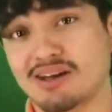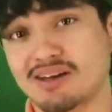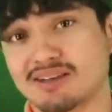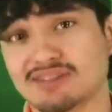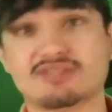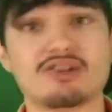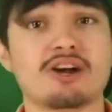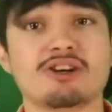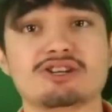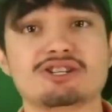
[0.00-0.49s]

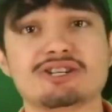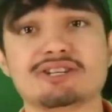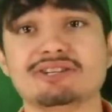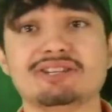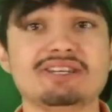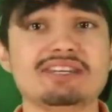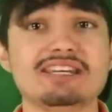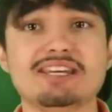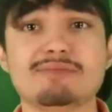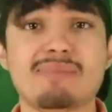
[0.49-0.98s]

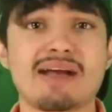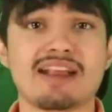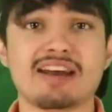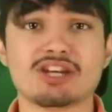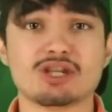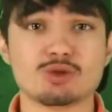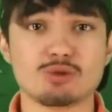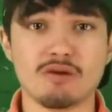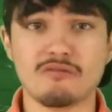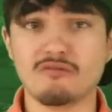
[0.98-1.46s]
Astonishingly, he
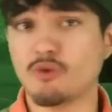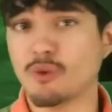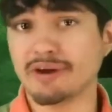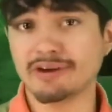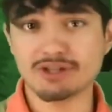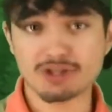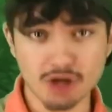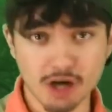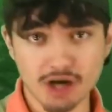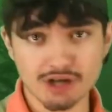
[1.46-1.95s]
managed to
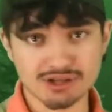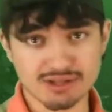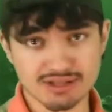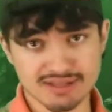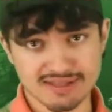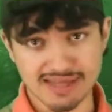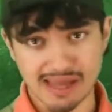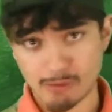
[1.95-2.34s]
avoid charges.